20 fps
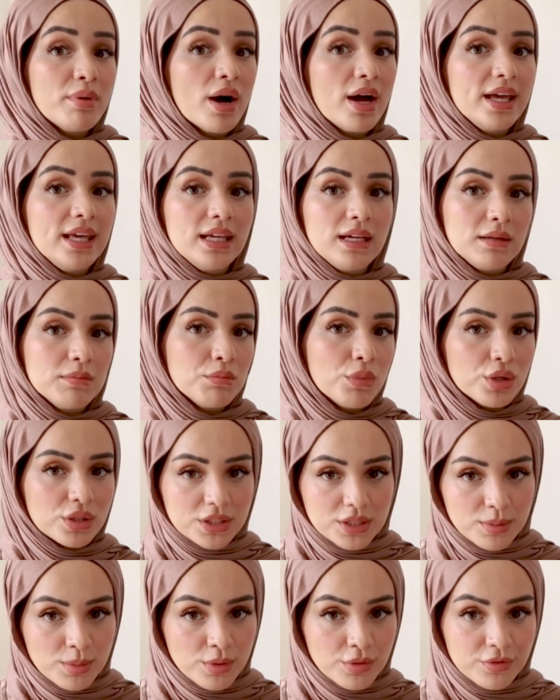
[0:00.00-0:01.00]
buying
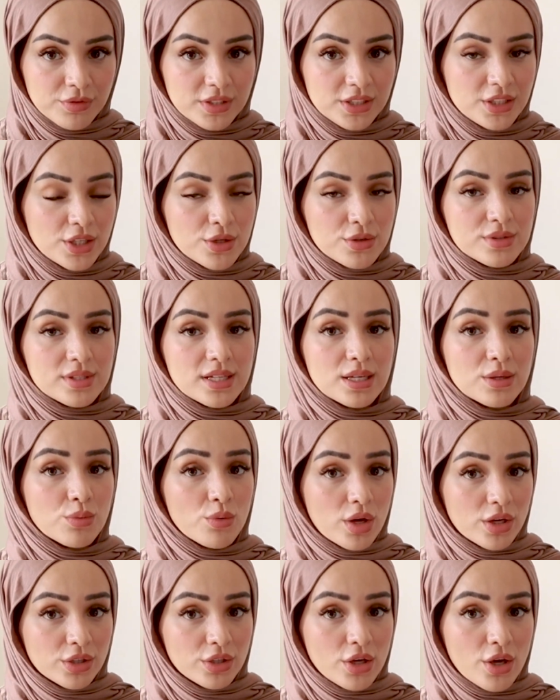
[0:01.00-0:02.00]
multiple videos in
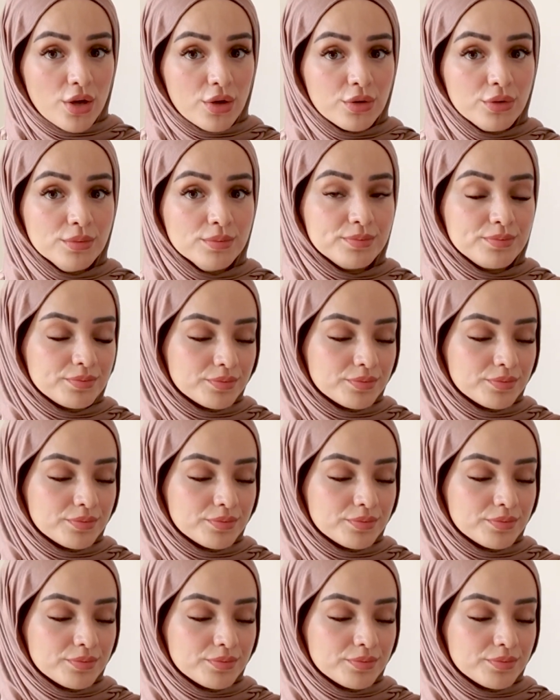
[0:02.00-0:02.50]
one go.